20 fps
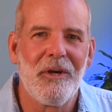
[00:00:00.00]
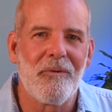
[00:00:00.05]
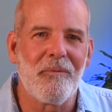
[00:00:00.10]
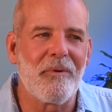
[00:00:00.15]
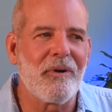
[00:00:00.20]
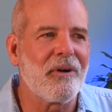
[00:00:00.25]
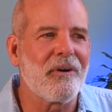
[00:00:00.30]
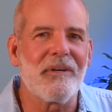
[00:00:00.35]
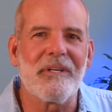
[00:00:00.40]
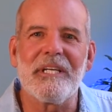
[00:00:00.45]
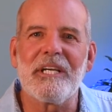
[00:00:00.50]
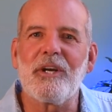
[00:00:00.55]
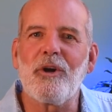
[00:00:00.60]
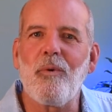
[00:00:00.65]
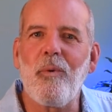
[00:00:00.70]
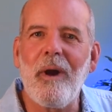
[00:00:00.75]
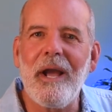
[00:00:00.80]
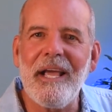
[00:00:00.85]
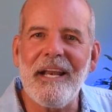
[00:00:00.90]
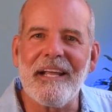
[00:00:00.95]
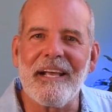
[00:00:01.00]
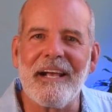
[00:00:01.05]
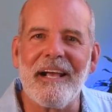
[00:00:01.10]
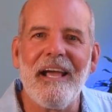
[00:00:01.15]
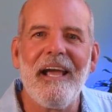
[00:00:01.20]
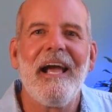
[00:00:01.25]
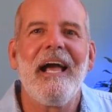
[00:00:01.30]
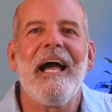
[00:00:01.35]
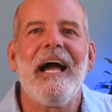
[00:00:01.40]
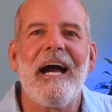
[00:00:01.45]
We're
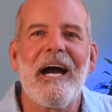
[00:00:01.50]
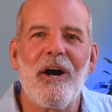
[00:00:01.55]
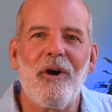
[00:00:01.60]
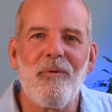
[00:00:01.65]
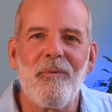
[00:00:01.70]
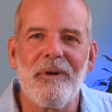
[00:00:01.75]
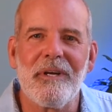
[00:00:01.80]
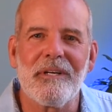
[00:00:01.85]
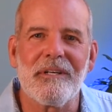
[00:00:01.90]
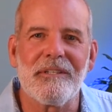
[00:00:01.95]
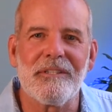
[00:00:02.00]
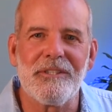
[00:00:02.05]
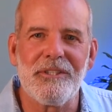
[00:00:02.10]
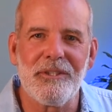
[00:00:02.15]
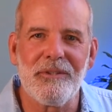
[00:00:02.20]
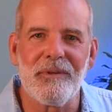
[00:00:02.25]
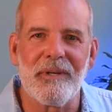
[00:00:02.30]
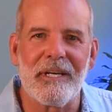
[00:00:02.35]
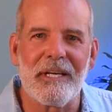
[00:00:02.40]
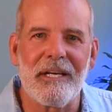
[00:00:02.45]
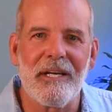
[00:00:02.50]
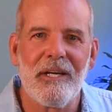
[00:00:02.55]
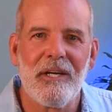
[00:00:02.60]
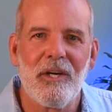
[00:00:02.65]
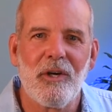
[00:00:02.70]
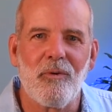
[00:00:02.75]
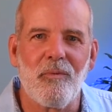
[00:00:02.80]
equating how we are doing